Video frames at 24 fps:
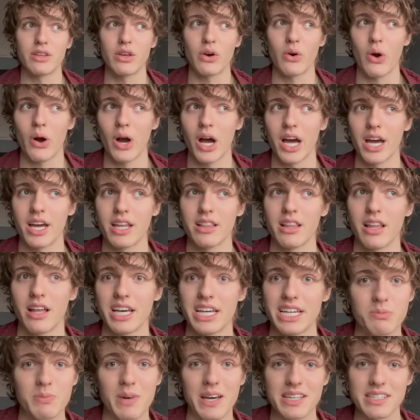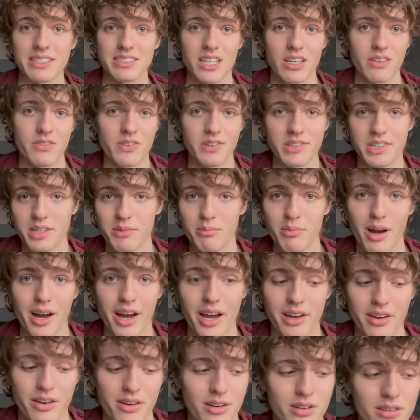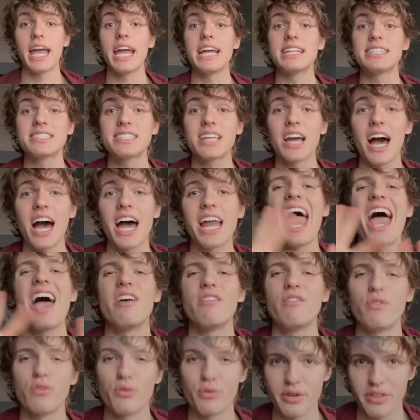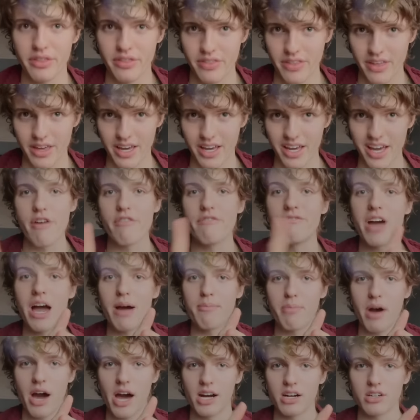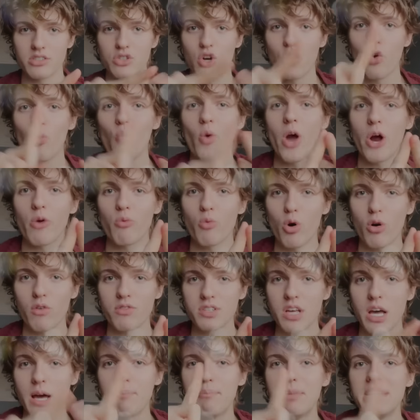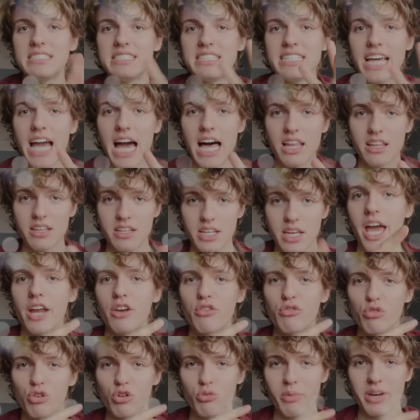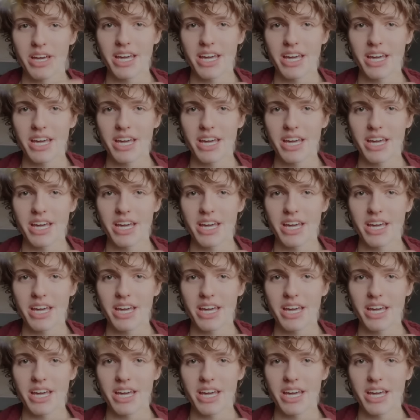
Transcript: Twilight by Stephanie Meyer. It's got everything. Vampires, werewolves, bestiality, and grooming.